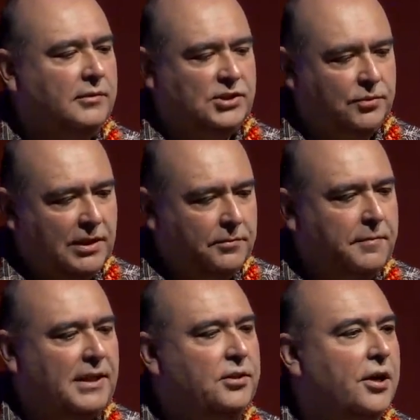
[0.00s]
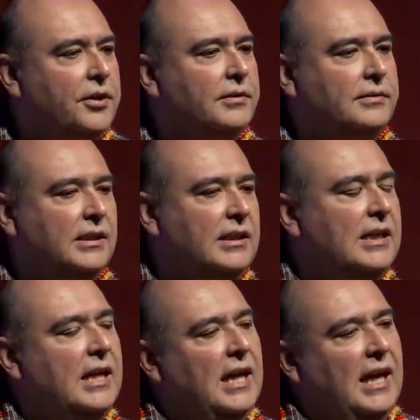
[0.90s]
She went with my daughter.
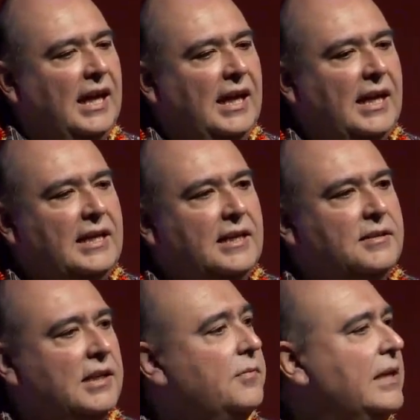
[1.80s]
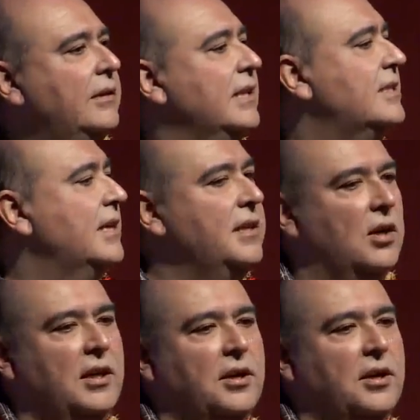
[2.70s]
And they stayed there